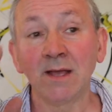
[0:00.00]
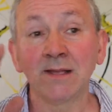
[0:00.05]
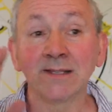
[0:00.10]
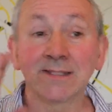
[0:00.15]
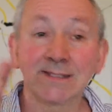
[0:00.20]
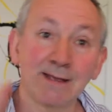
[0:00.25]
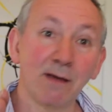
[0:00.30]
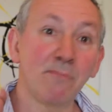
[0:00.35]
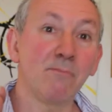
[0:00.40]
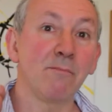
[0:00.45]

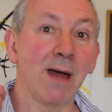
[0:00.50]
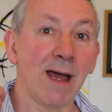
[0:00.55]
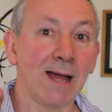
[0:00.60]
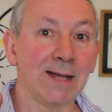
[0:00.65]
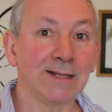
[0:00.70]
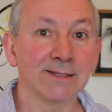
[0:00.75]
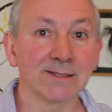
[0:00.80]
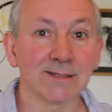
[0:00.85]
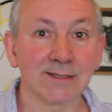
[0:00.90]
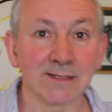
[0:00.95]
Some
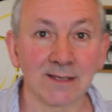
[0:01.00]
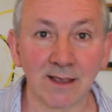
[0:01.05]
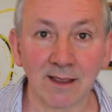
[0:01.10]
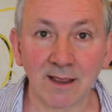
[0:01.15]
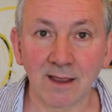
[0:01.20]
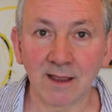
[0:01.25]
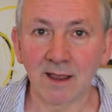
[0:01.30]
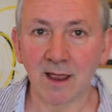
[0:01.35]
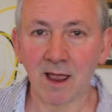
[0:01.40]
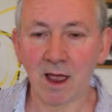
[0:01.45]
mats
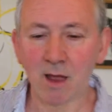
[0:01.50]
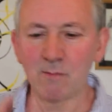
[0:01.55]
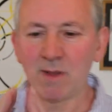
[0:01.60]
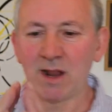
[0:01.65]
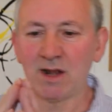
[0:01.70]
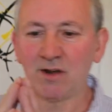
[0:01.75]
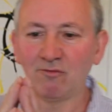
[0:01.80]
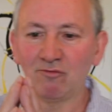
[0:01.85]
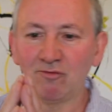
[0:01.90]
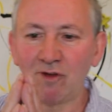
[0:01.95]
are
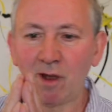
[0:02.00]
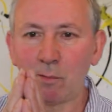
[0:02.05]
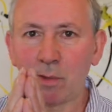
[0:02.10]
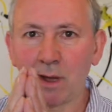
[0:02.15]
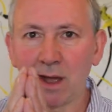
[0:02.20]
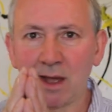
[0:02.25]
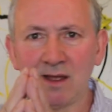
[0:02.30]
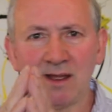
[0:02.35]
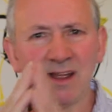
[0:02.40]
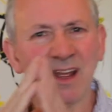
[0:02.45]
made of
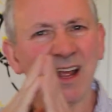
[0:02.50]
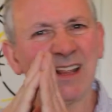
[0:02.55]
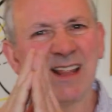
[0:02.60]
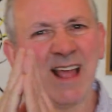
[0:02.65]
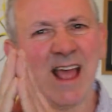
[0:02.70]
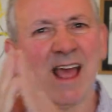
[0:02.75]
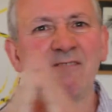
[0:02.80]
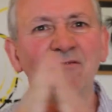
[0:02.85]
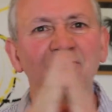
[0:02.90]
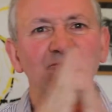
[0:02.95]
rubber and
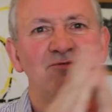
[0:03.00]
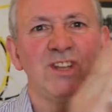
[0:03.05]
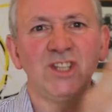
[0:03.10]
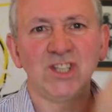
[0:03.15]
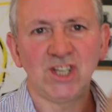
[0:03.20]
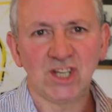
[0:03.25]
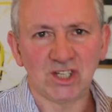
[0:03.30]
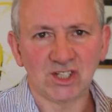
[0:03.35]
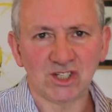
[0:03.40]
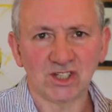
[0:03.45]
they have
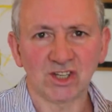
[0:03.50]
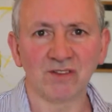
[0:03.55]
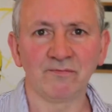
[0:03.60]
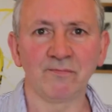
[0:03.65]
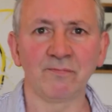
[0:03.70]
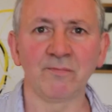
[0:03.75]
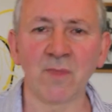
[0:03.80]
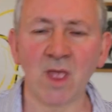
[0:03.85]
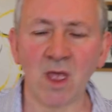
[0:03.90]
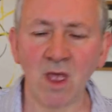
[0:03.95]
ridges,
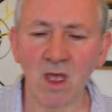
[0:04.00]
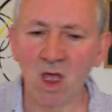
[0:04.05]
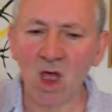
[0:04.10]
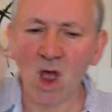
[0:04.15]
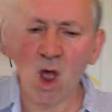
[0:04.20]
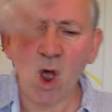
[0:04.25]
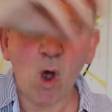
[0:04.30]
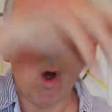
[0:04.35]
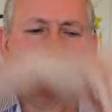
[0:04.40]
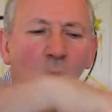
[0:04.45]

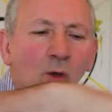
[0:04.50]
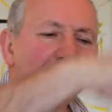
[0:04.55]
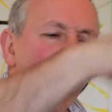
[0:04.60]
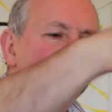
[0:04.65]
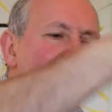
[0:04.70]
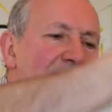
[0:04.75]
or they